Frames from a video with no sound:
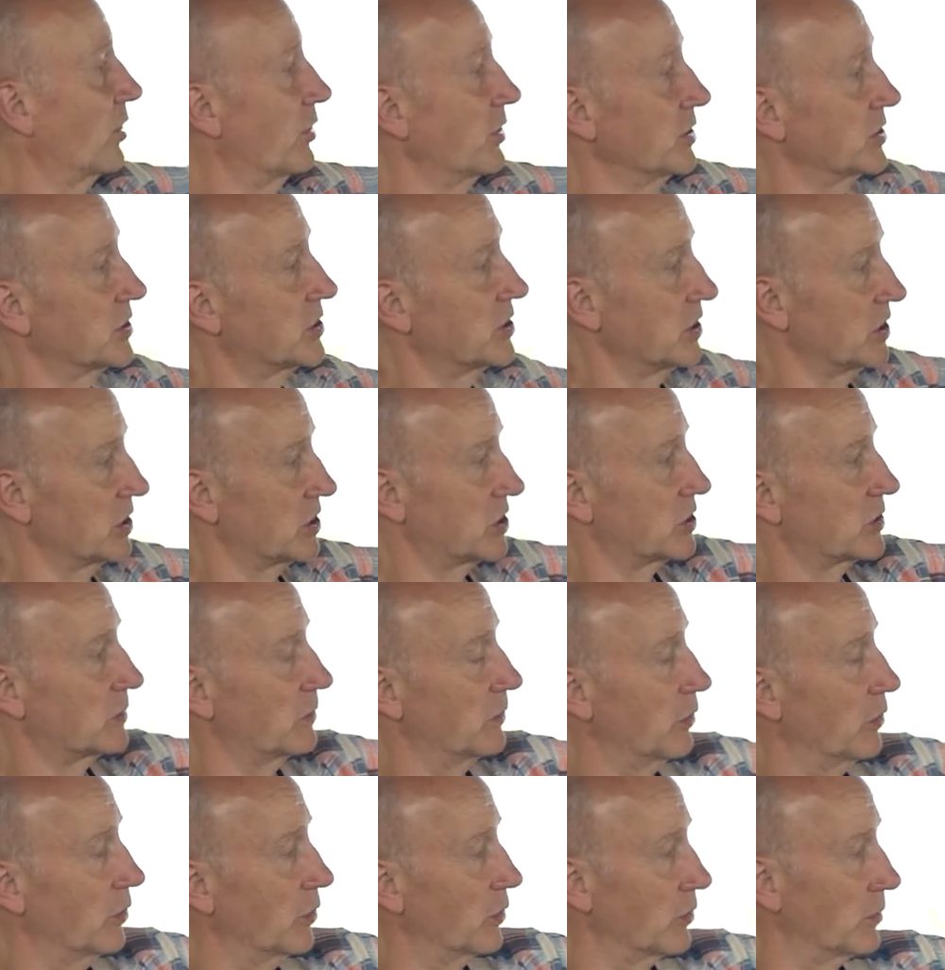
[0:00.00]
or into this
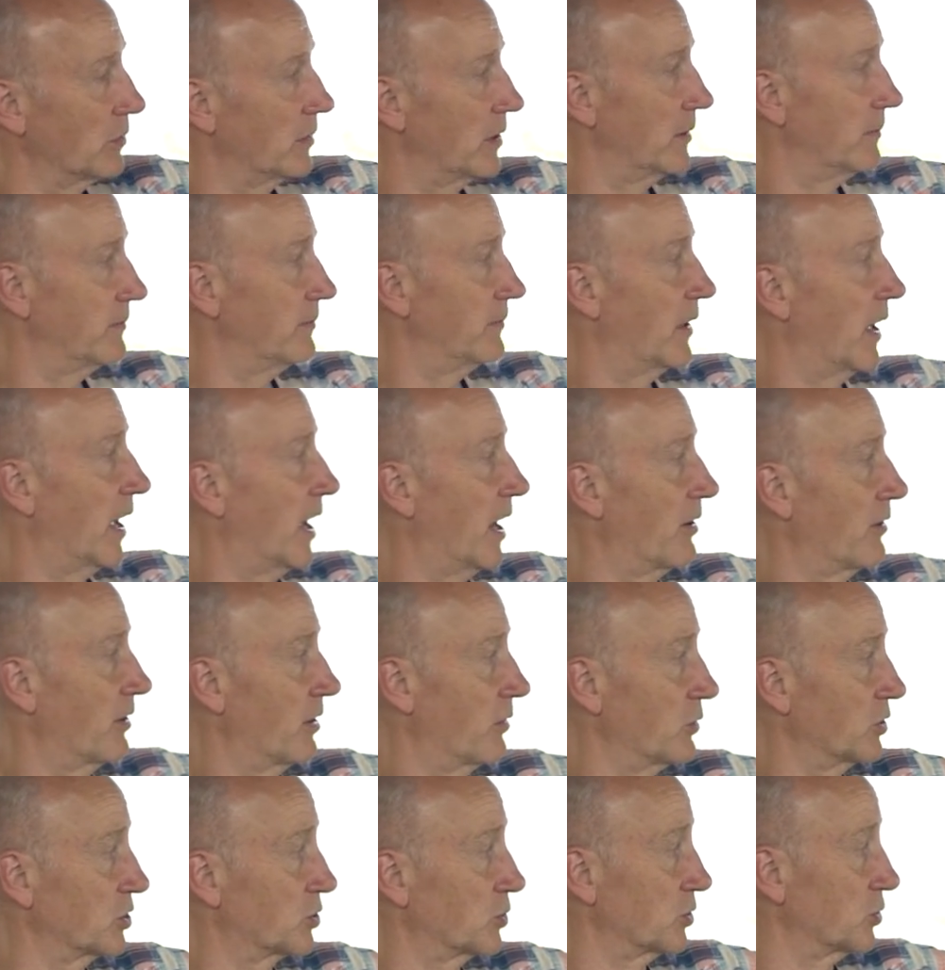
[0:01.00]
small
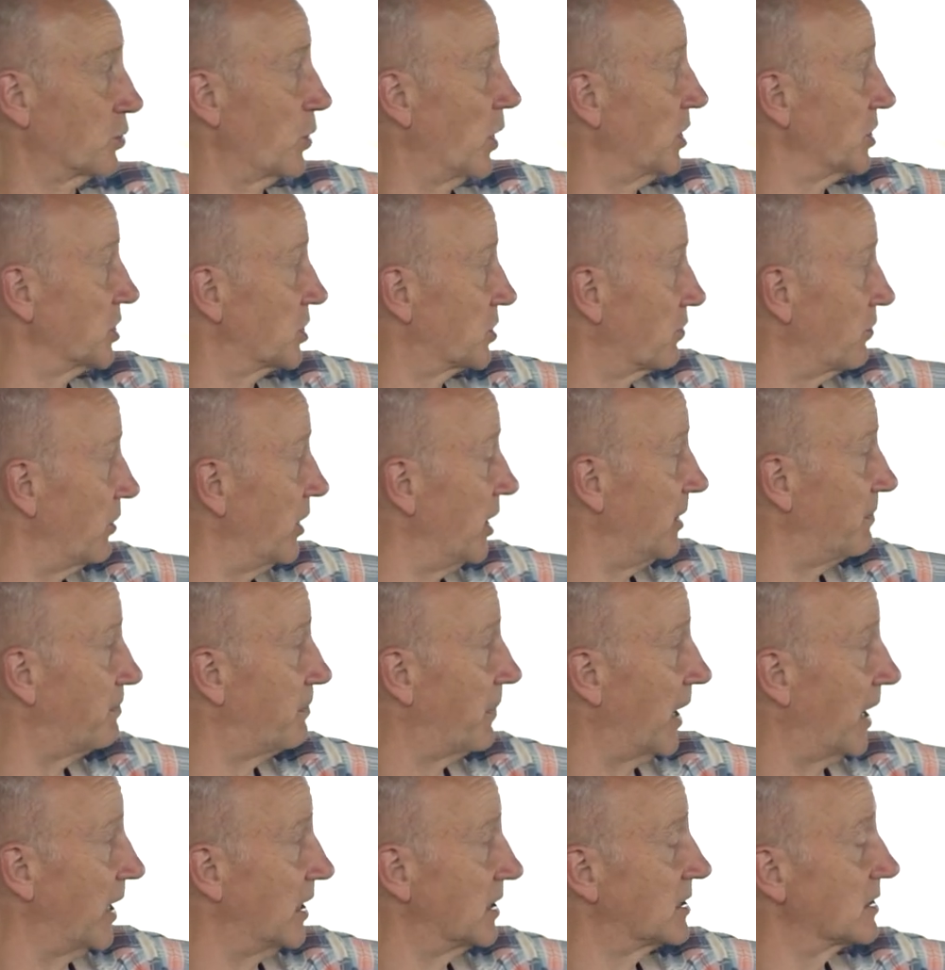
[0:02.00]
area, which was once reed
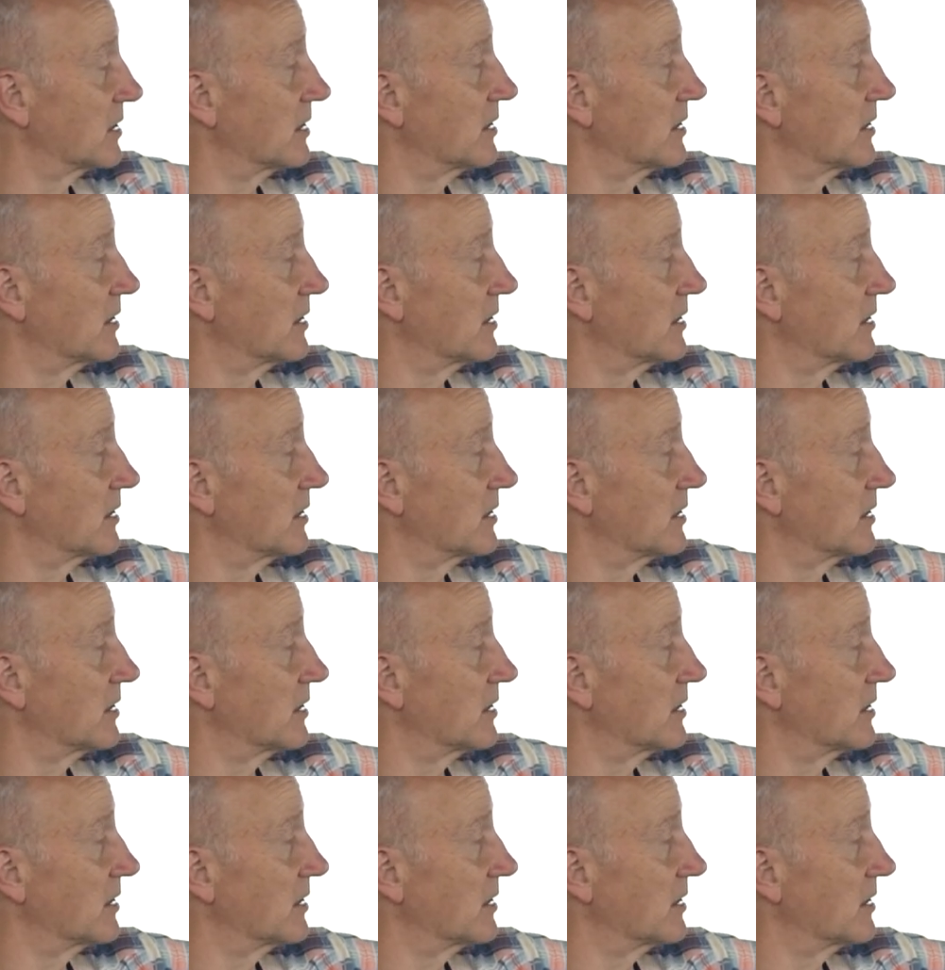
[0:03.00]
bed,